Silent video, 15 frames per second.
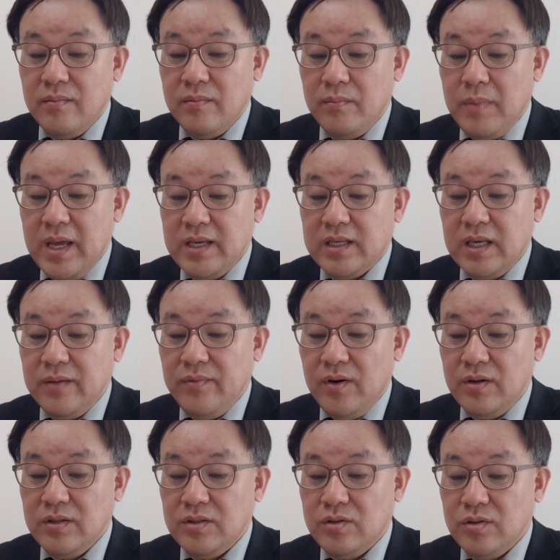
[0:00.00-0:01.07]
may give
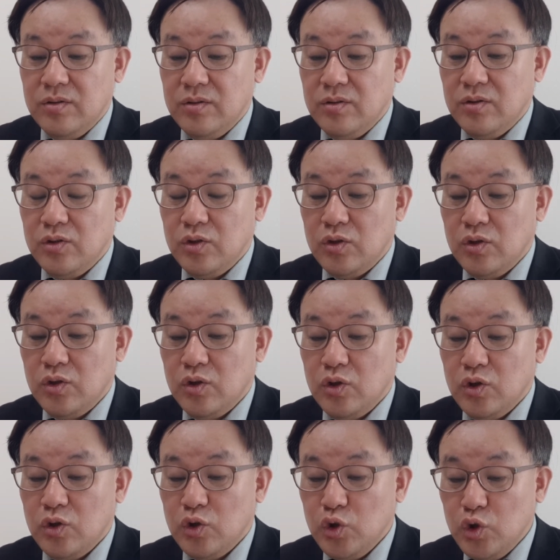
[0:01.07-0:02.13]
unto
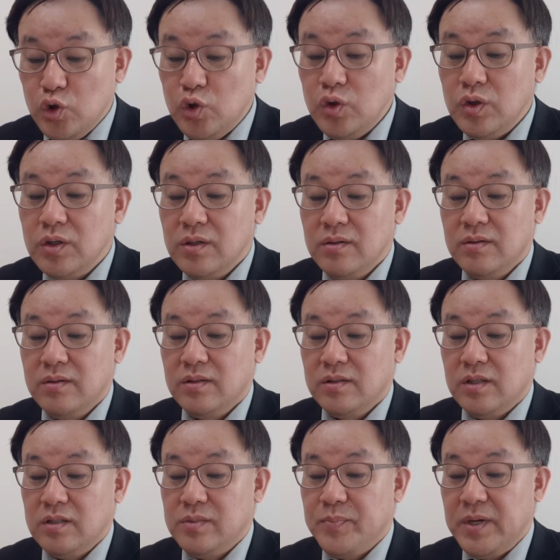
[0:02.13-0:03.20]
you
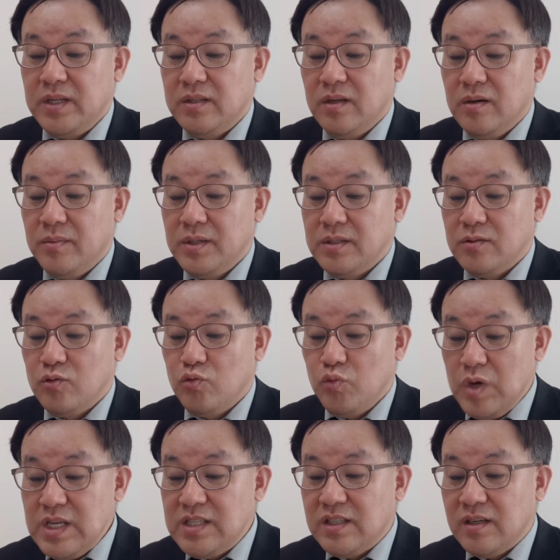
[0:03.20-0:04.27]
the spirit of
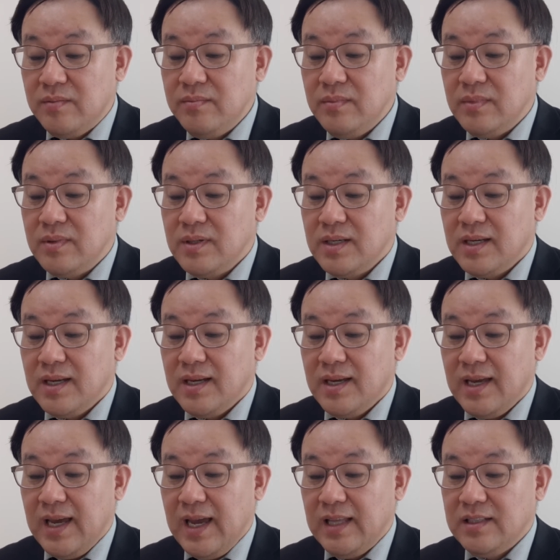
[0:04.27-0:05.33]
wisdom
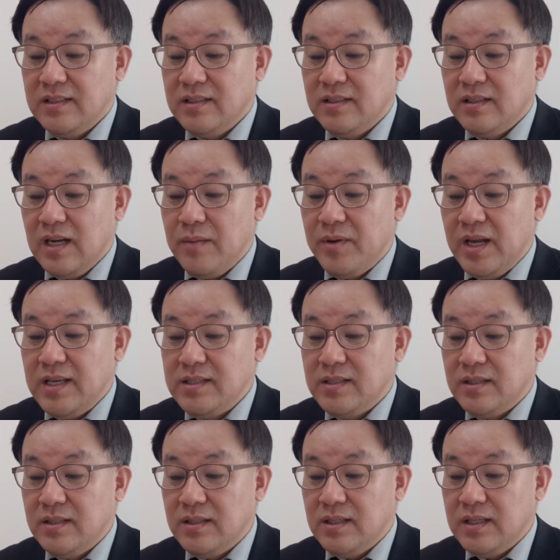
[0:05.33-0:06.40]
and the
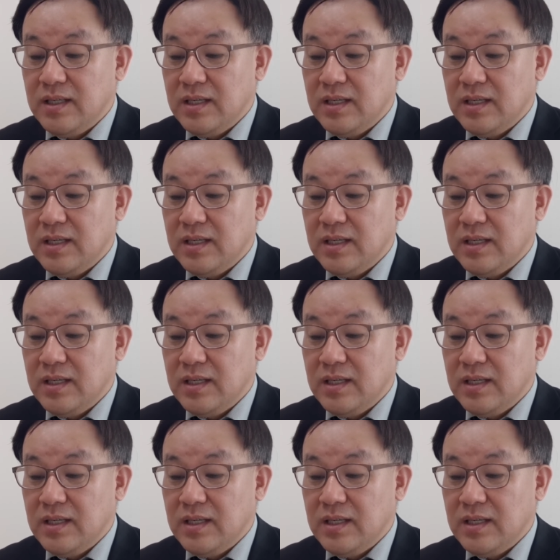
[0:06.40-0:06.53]
revelation